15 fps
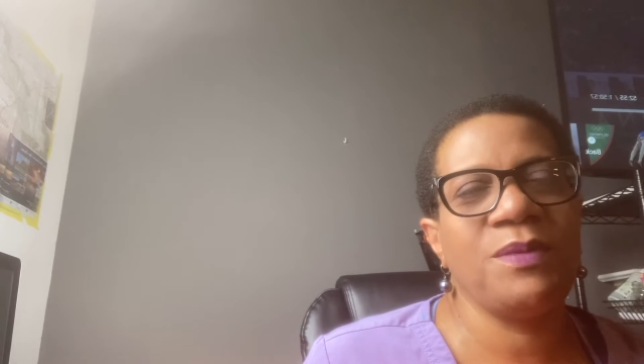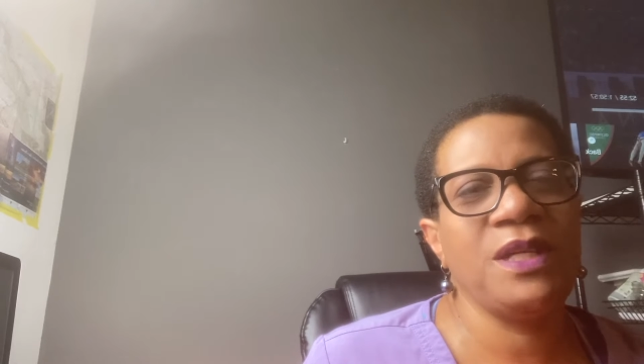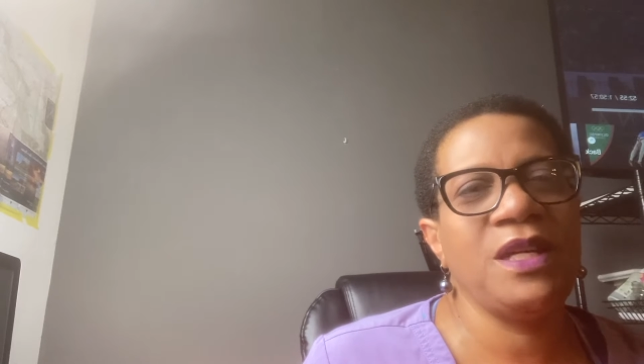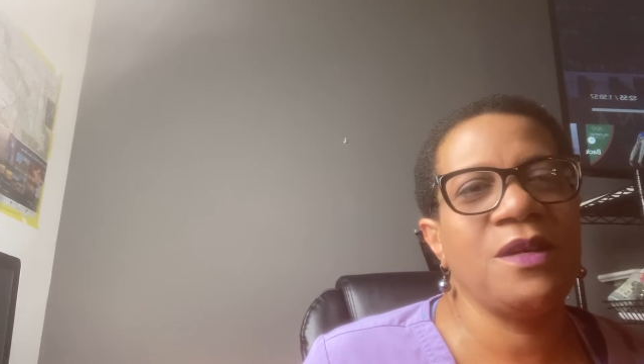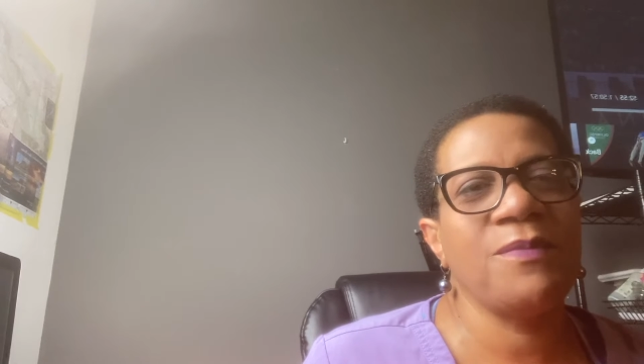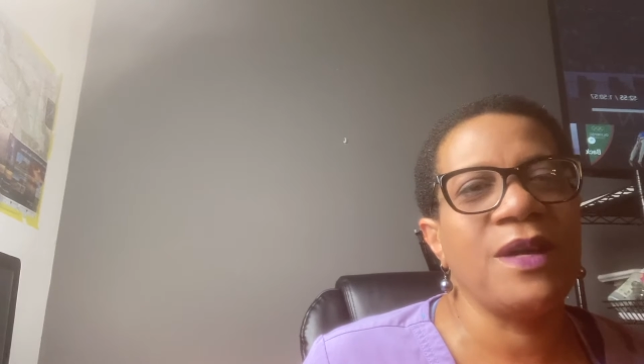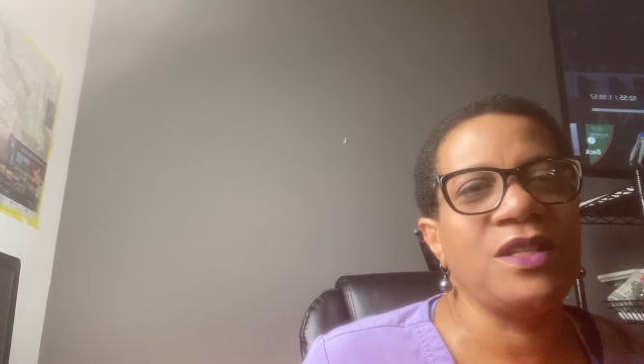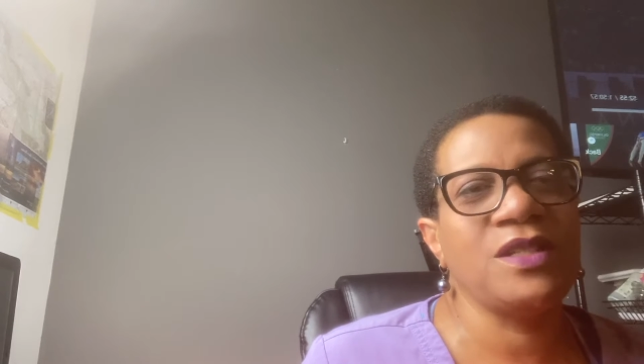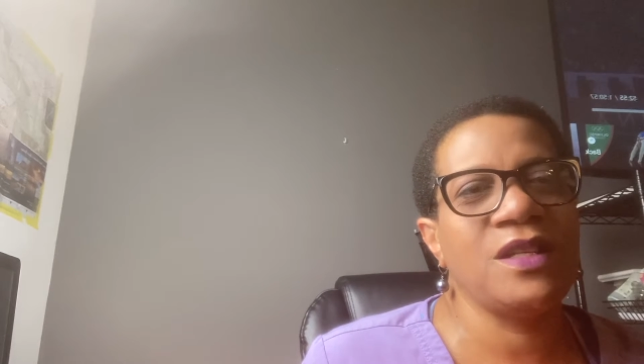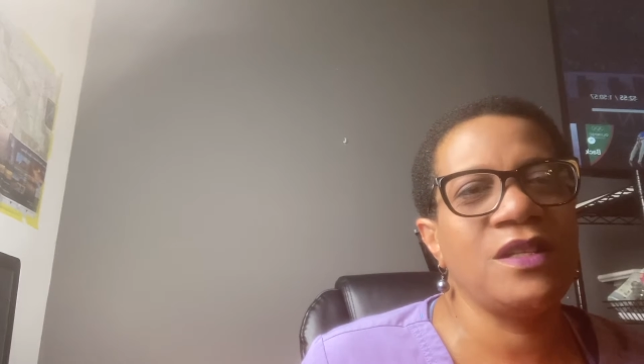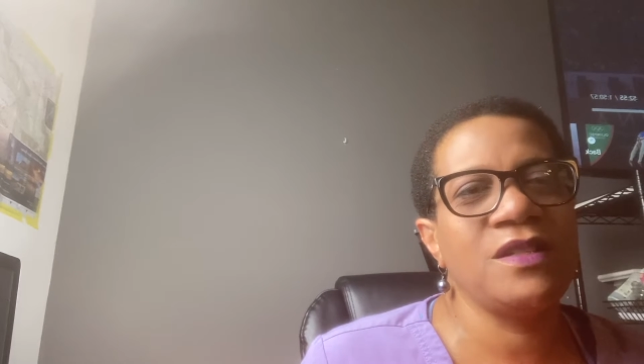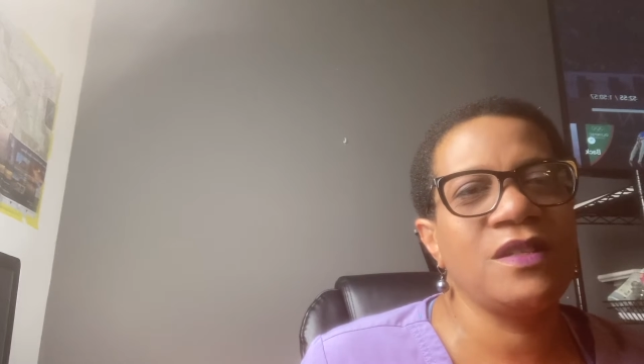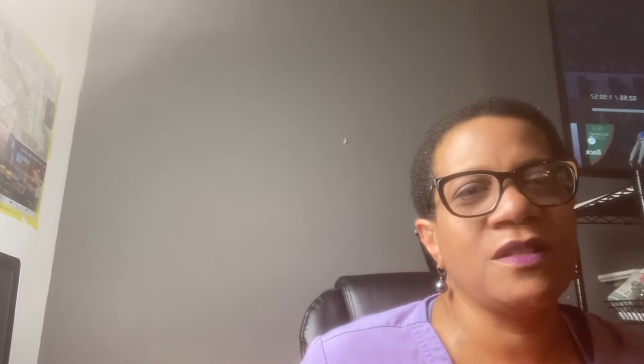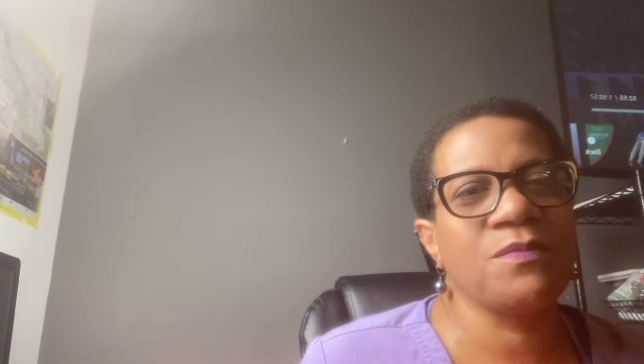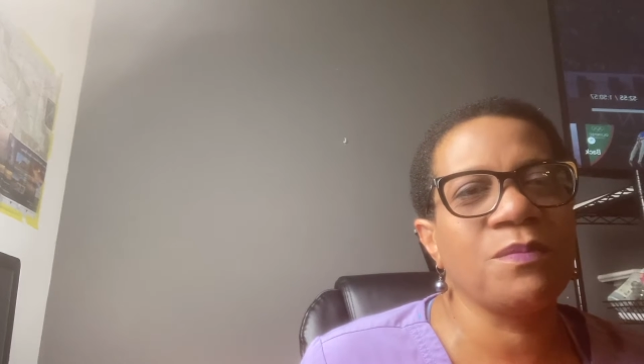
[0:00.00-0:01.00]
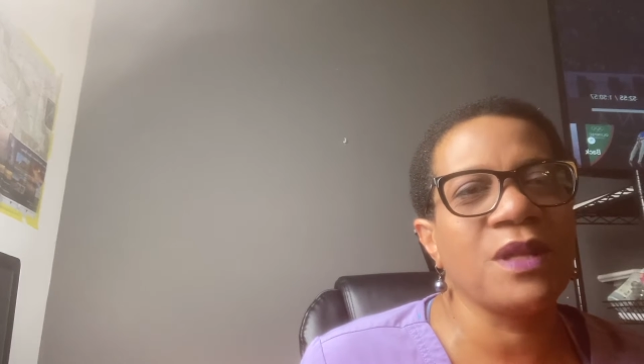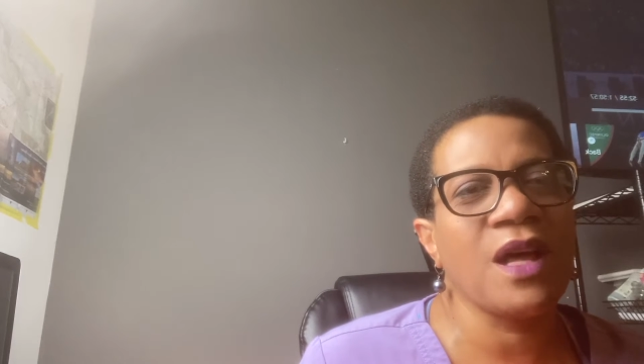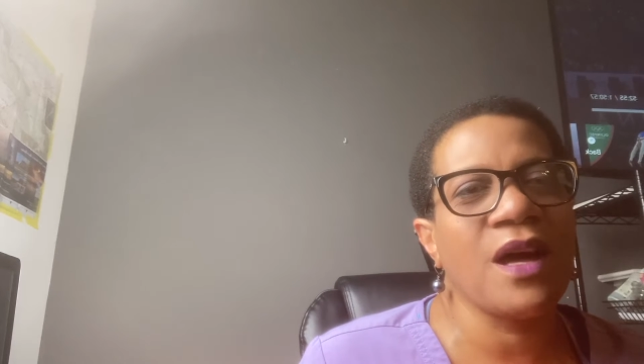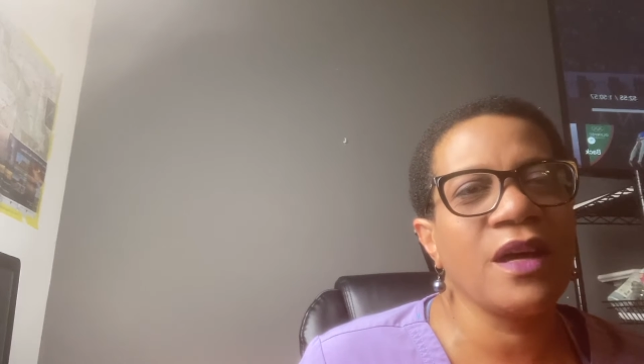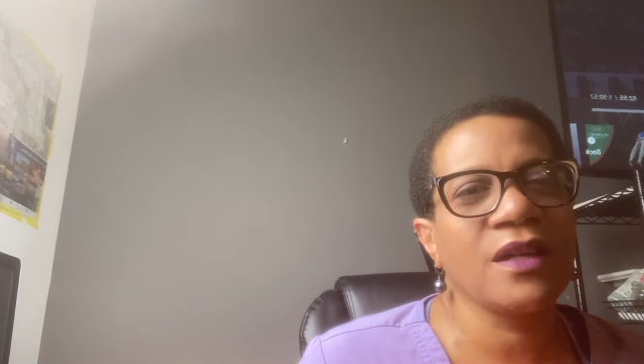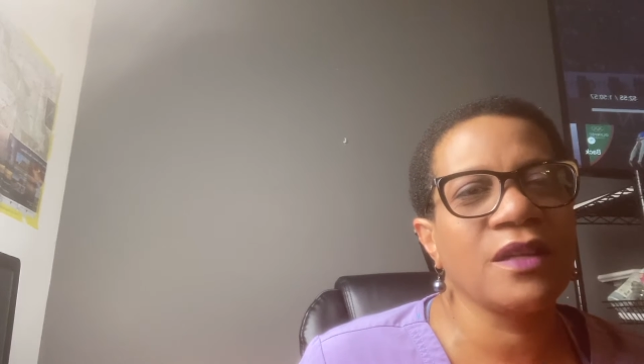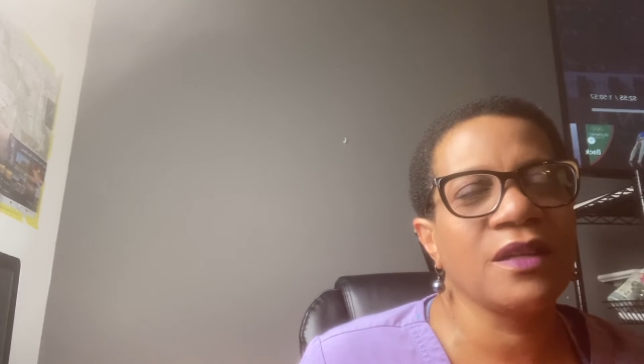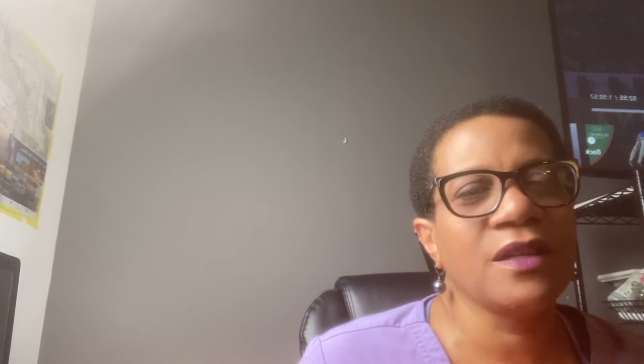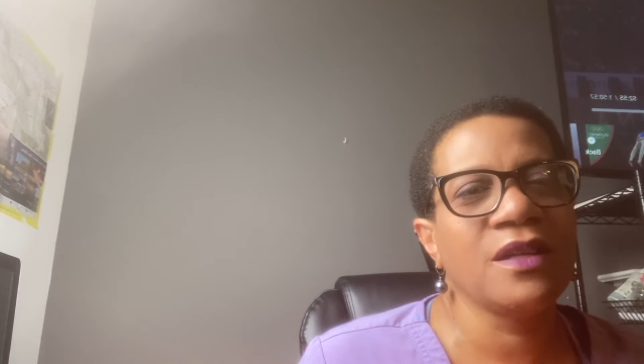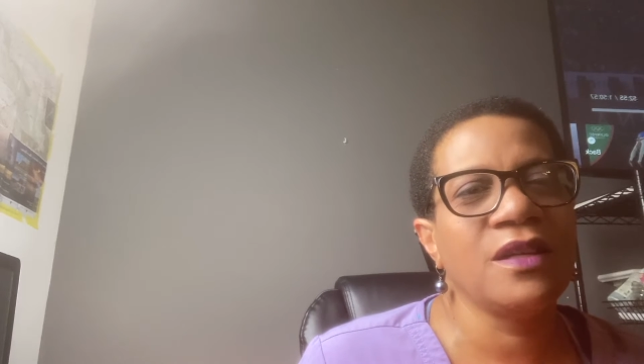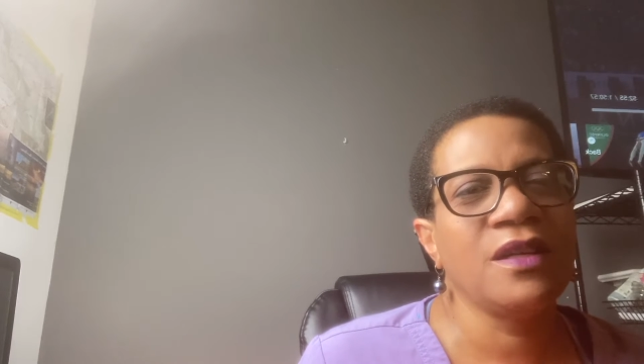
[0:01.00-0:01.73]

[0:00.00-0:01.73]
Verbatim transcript: p.m. at Genesis Block.